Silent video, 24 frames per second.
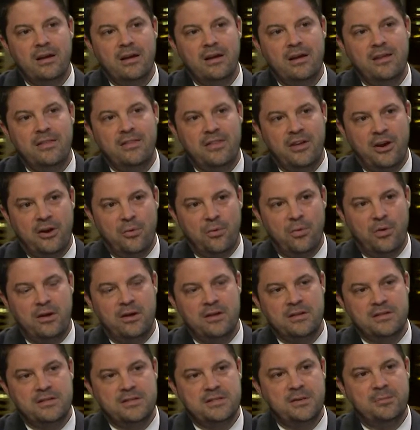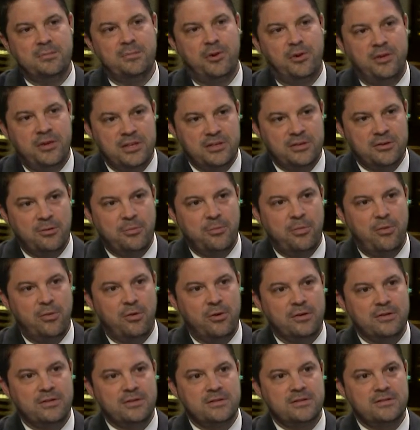there was some police
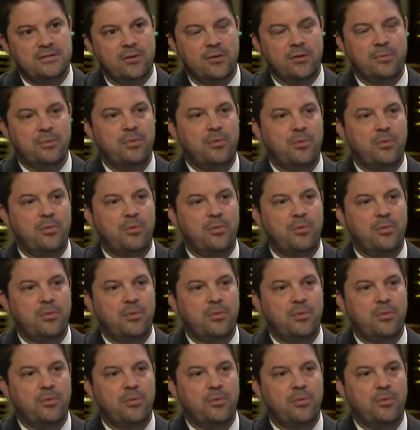reports or